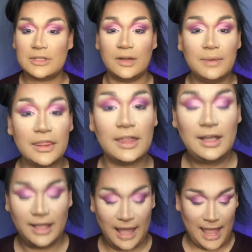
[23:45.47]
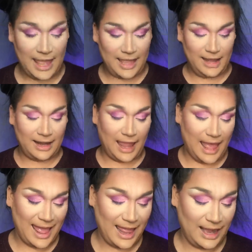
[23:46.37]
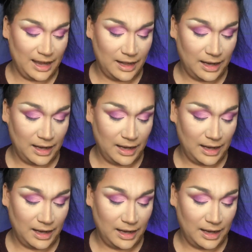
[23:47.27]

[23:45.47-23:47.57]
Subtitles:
on with, and I'm